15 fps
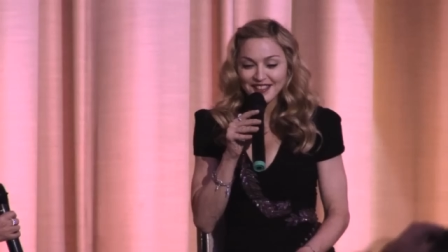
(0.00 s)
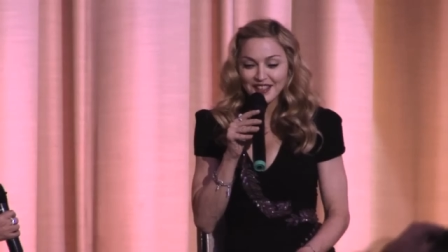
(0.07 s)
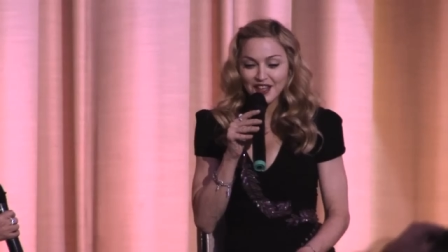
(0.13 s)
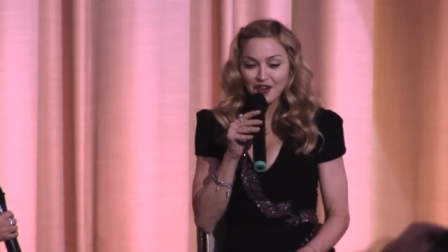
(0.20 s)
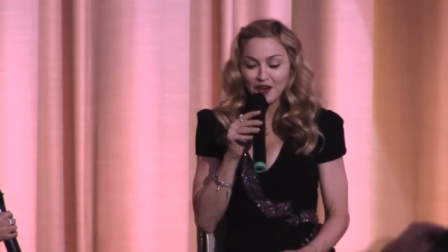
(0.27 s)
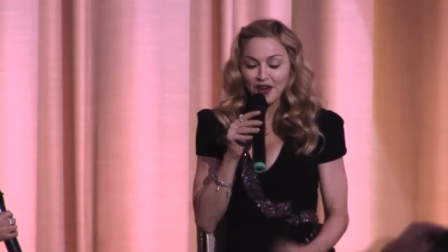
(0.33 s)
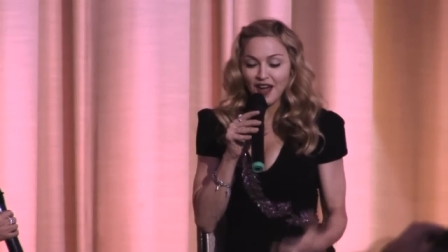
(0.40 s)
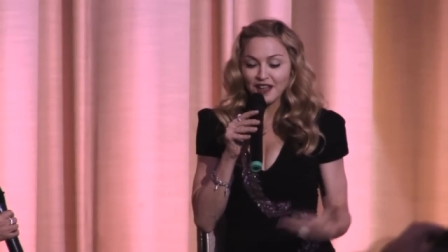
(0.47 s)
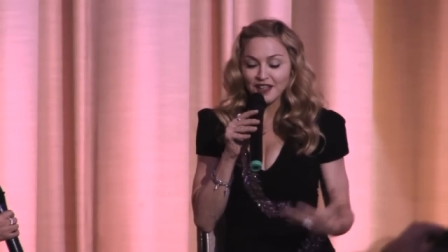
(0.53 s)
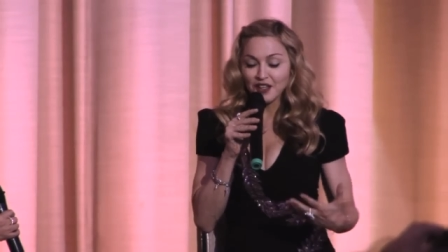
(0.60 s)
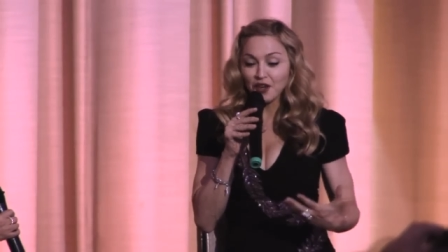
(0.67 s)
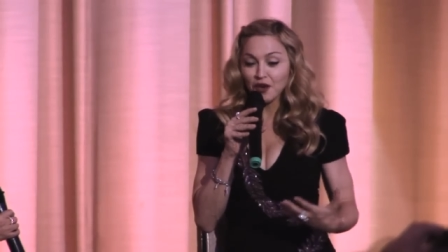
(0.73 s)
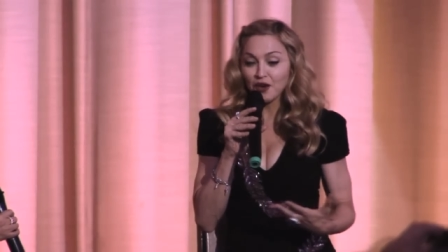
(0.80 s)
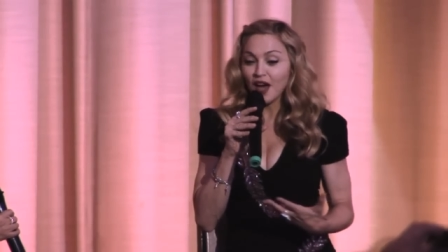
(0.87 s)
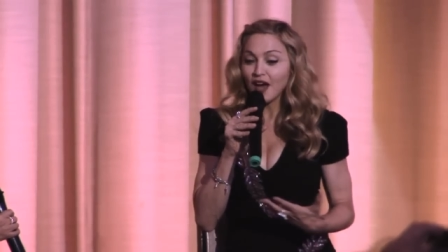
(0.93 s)
so you
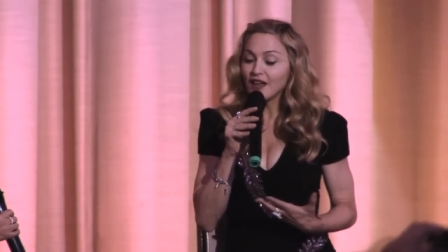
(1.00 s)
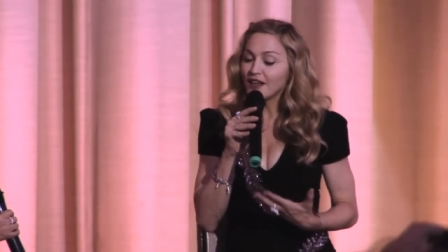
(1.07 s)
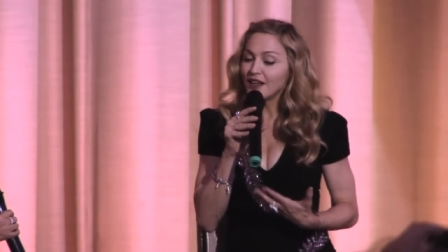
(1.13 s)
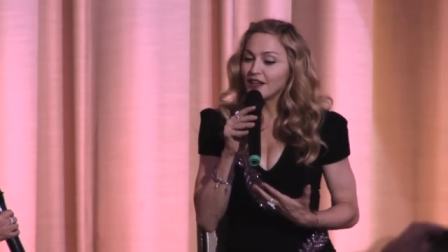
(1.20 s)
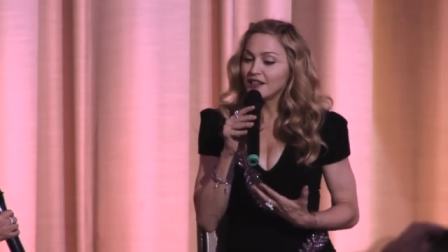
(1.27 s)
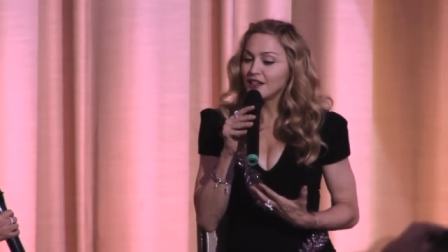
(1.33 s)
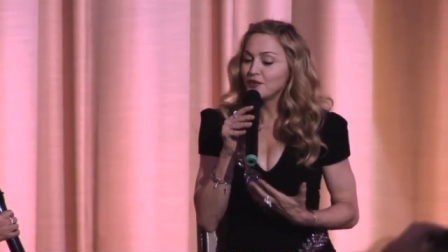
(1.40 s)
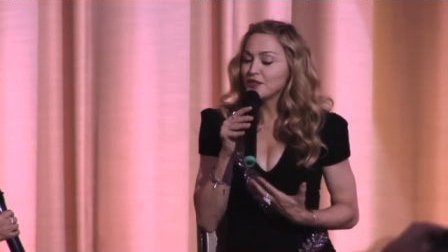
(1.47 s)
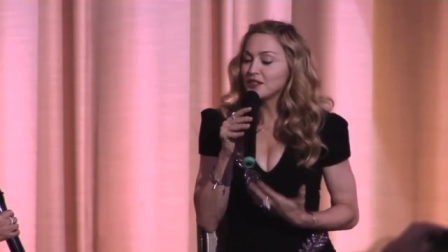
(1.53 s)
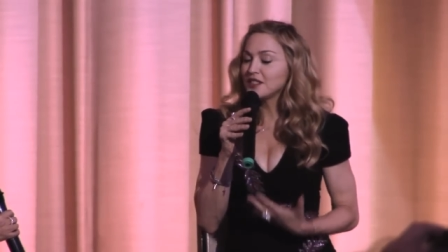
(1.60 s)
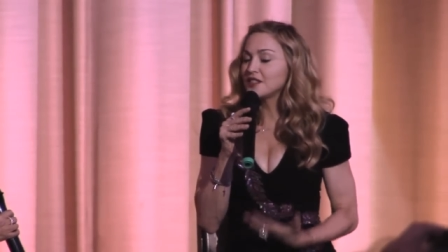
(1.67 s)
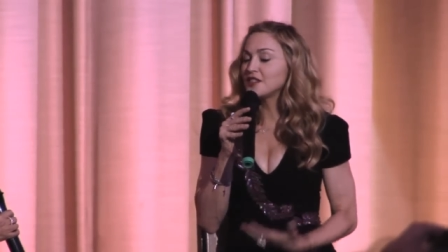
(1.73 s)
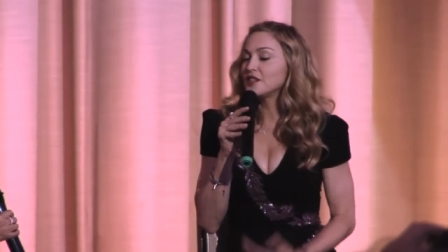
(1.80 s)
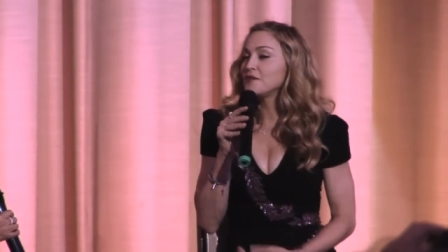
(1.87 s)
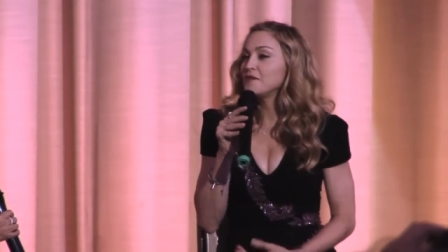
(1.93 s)
know, it, it was
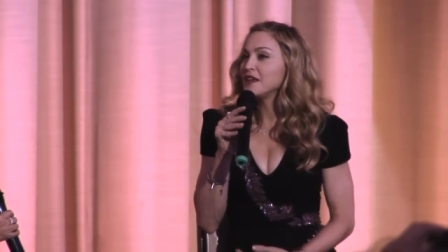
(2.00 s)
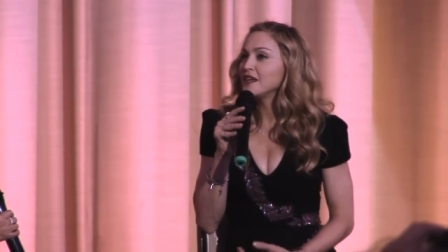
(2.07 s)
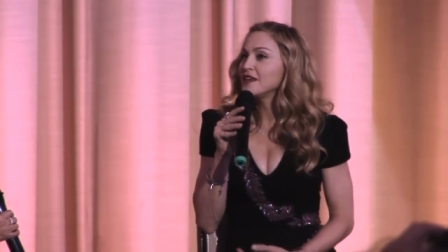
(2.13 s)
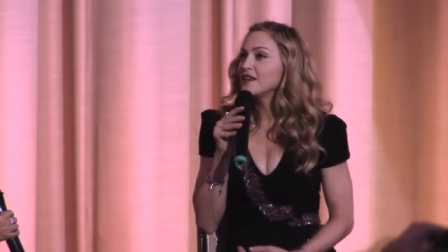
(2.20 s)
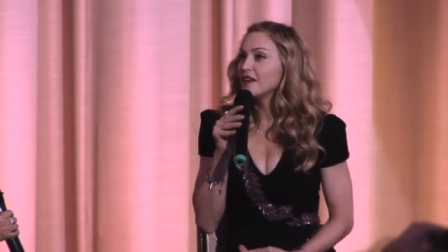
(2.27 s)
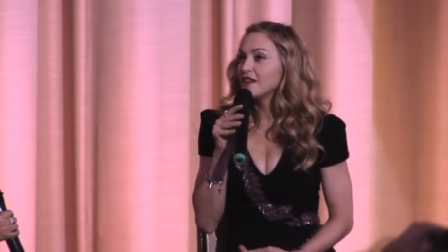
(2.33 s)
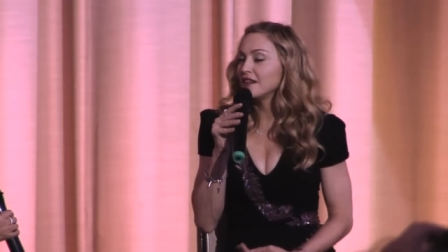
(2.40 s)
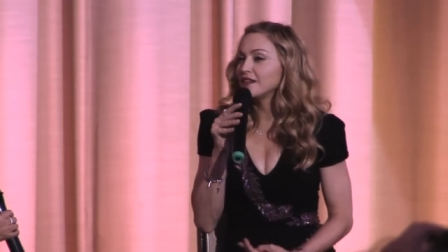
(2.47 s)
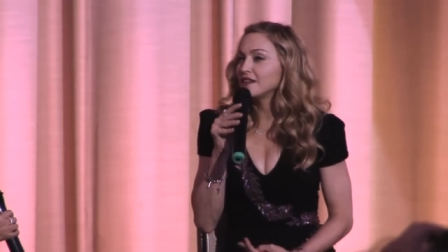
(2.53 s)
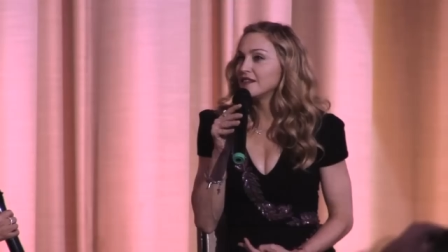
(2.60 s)
to me